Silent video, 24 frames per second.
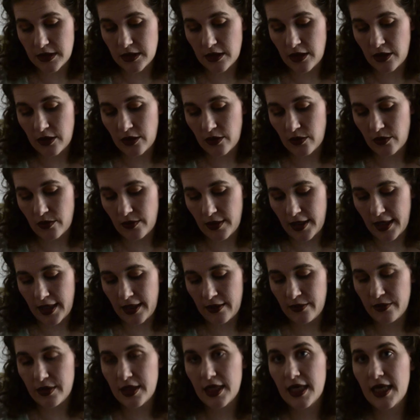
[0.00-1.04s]
So
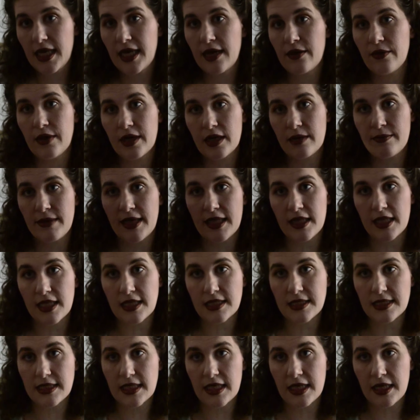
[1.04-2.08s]
I really can't recommend
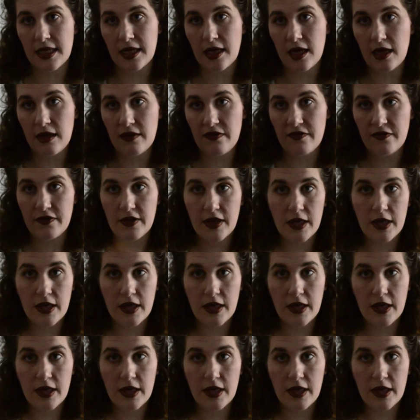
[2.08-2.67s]
this enough.